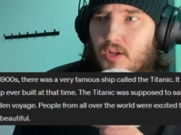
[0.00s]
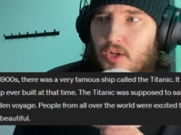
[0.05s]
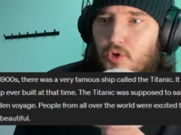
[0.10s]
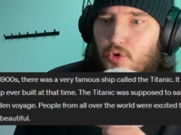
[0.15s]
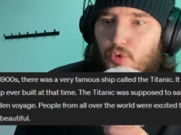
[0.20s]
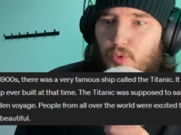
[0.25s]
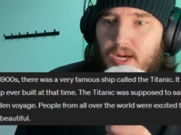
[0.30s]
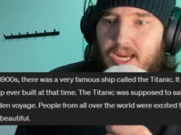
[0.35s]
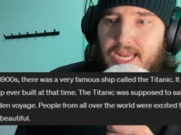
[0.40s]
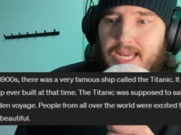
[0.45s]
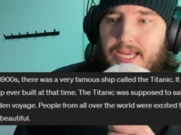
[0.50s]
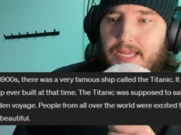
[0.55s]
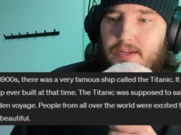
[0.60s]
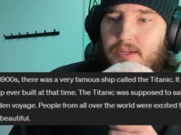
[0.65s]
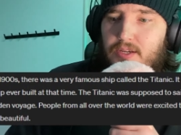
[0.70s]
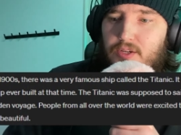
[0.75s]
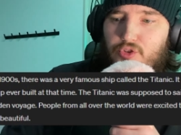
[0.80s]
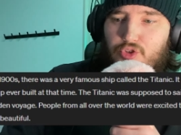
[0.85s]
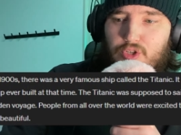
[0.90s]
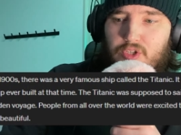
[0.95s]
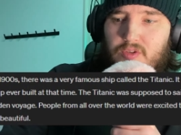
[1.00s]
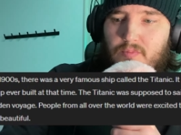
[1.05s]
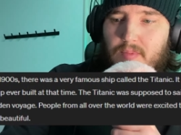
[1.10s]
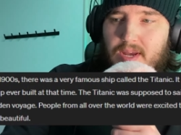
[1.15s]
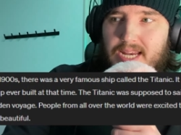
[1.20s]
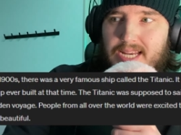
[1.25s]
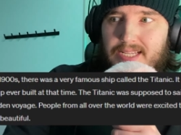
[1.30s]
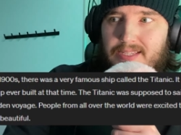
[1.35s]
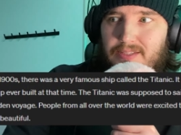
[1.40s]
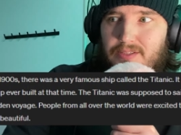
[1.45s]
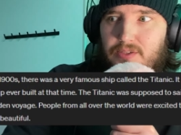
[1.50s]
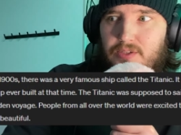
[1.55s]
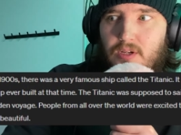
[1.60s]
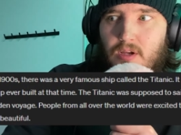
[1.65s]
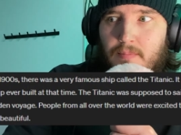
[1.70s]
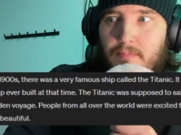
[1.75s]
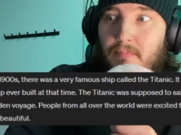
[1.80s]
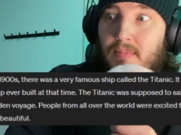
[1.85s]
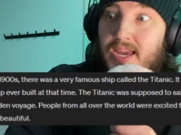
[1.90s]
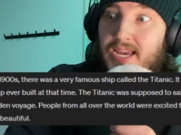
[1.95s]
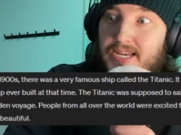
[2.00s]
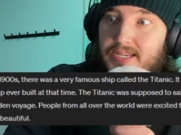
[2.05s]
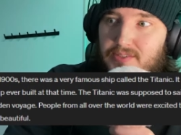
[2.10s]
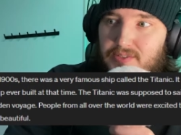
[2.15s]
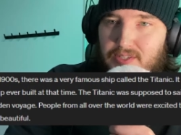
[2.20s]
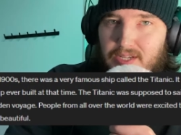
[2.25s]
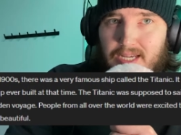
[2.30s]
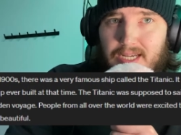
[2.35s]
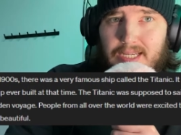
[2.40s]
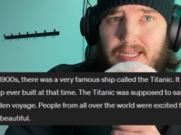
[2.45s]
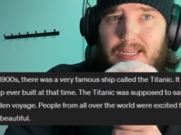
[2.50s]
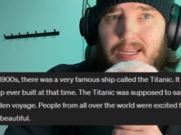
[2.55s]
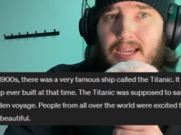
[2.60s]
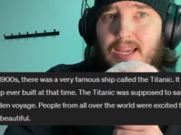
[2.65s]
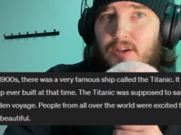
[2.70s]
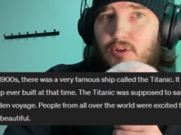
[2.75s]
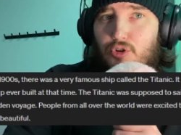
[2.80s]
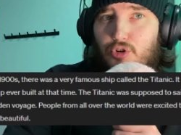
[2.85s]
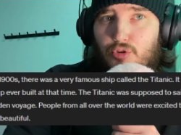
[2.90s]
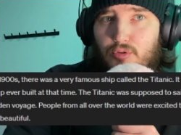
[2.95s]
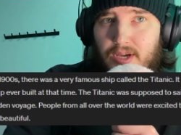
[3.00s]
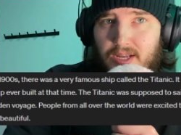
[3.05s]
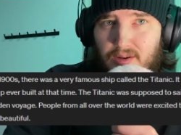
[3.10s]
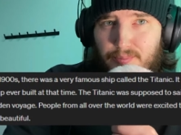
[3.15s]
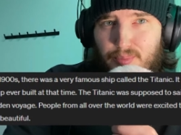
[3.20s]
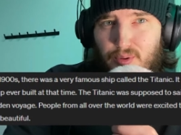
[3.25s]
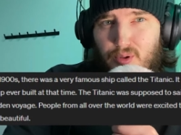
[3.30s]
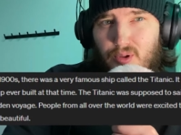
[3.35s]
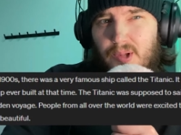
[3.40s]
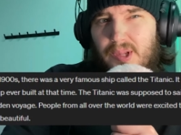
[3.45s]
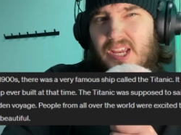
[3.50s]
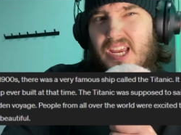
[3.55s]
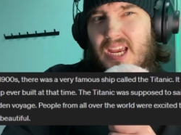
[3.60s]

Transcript: Grand just means amazing, incredible,